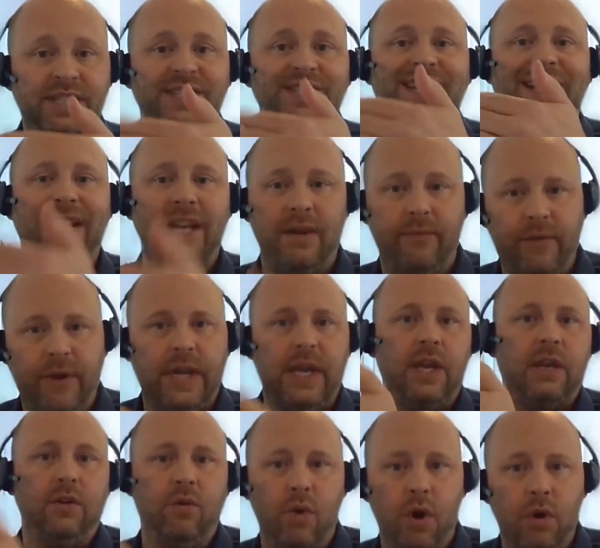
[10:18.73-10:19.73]

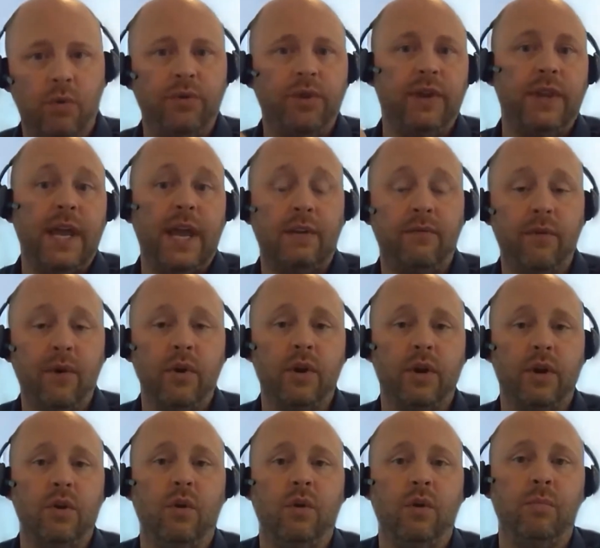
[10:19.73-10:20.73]
significant growth in that
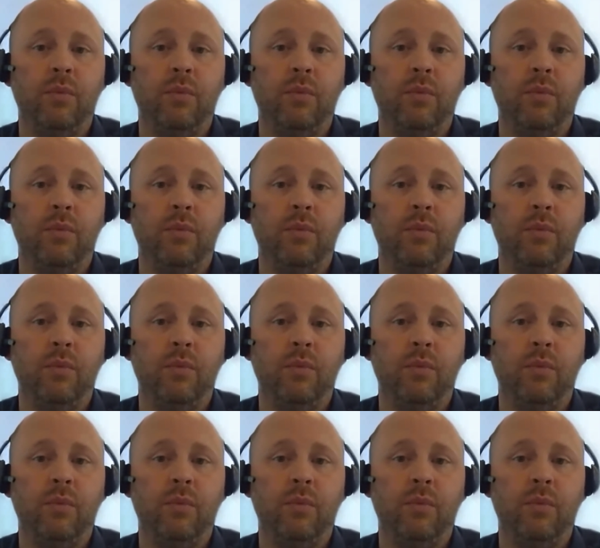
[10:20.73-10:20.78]
vertical.